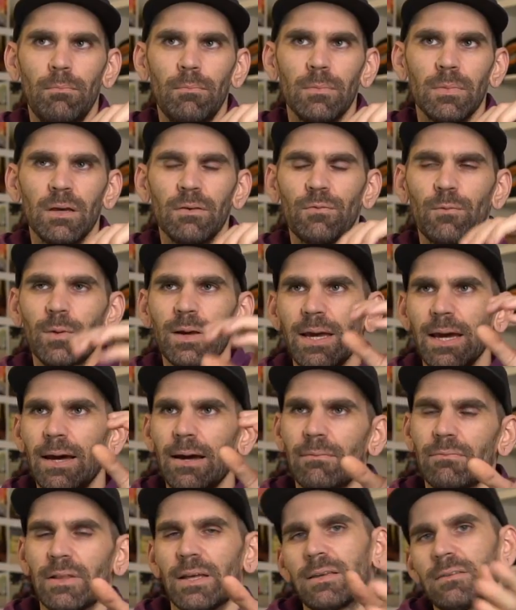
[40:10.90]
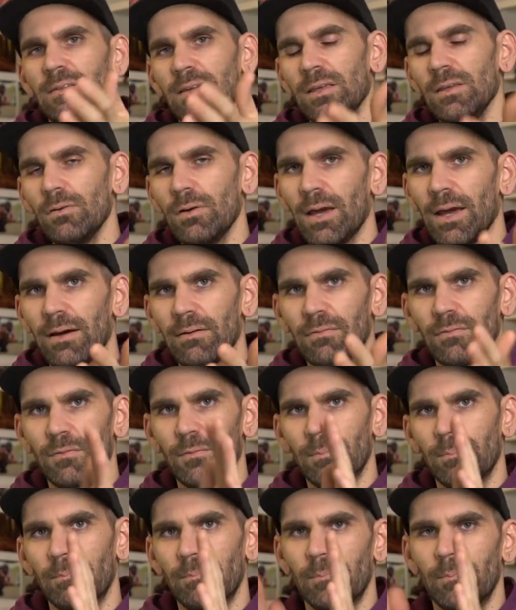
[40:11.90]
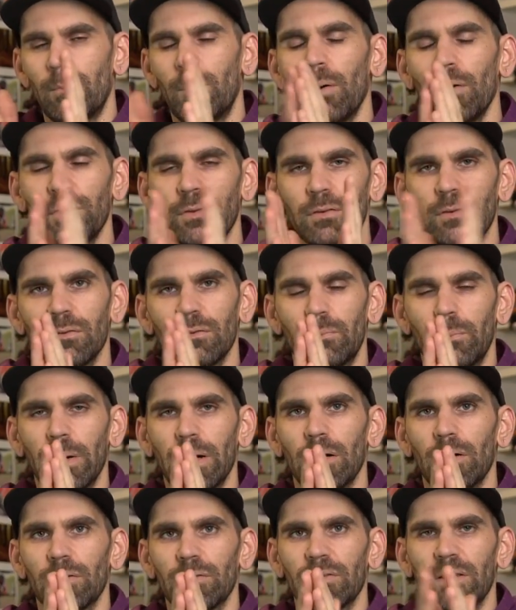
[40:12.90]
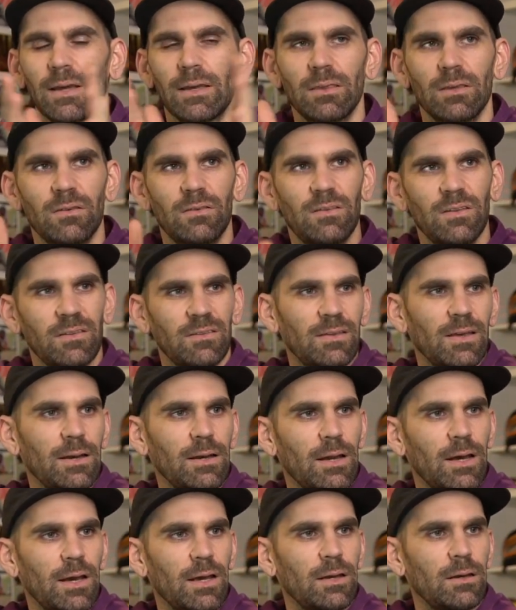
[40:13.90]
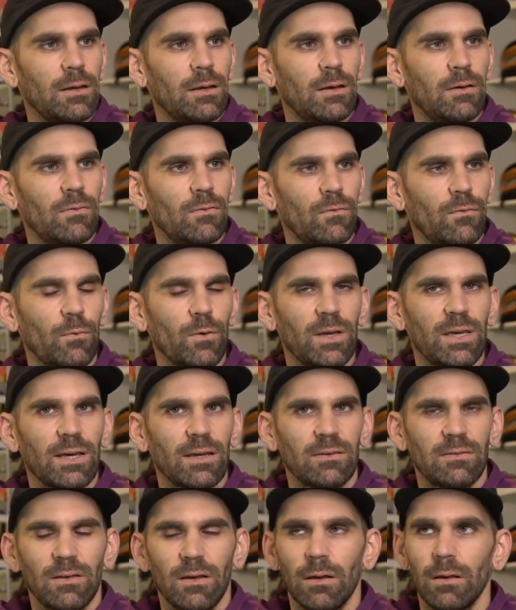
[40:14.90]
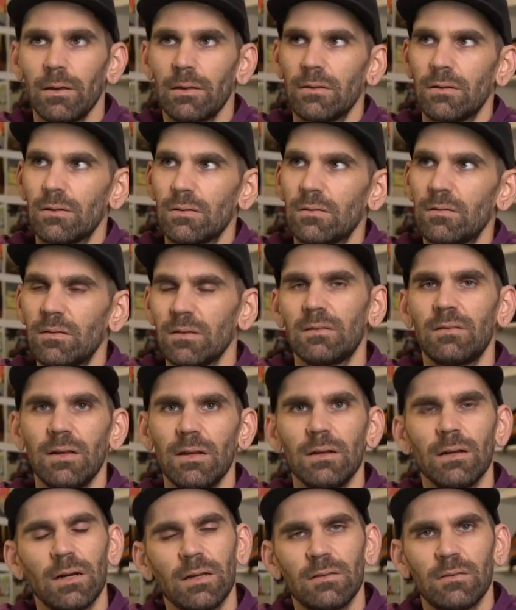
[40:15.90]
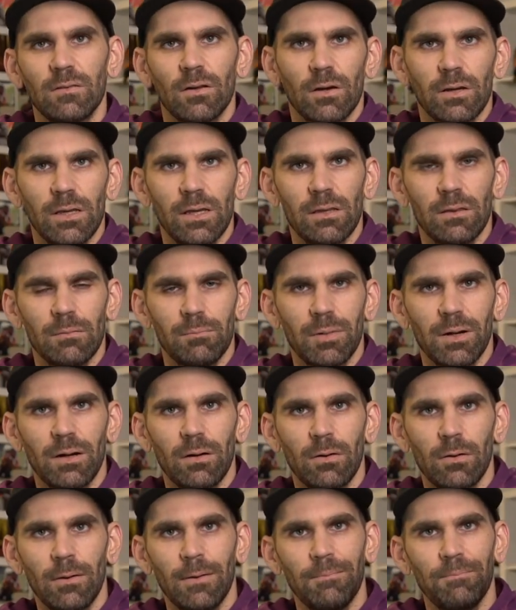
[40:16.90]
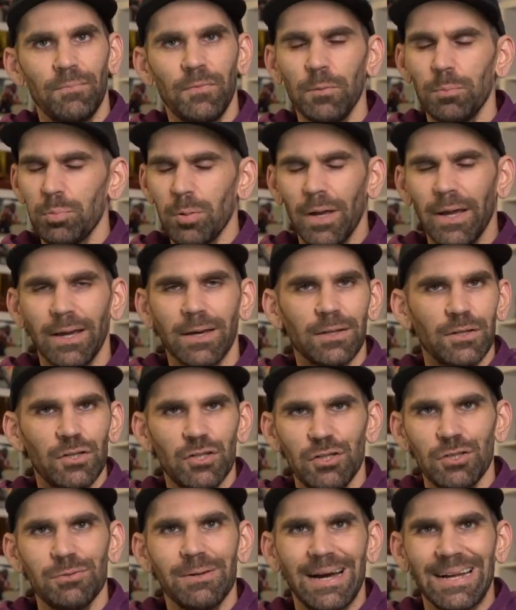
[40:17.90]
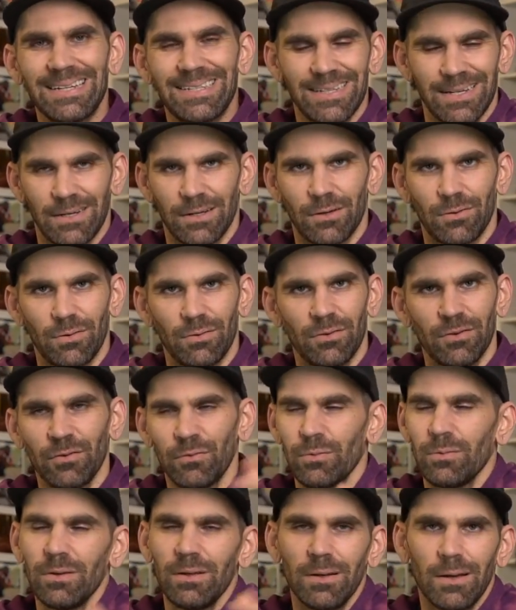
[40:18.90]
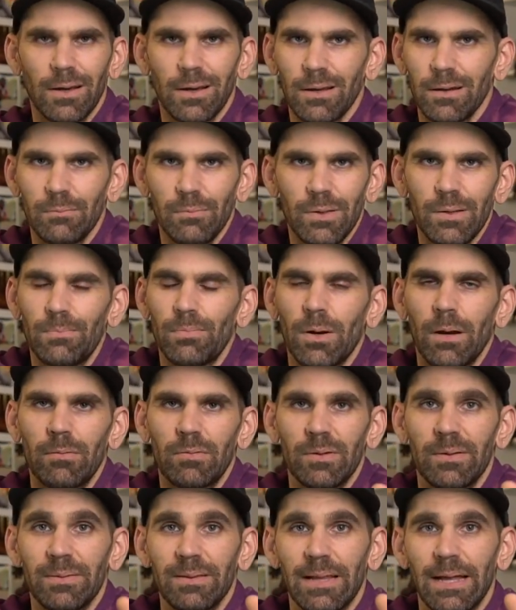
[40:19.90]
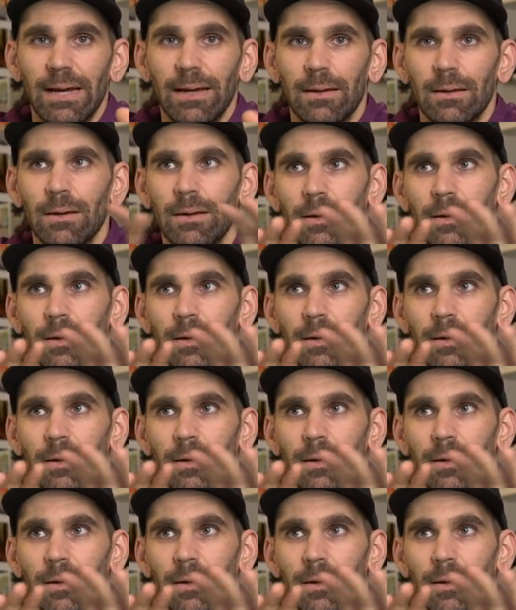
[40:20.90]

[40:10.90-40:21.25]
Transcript: if we have, like, say you have both of those barrels, like the 689 Freak XL and the 689 stock ether barrel, they're probably going to shoot identical. There's really not going to be probably like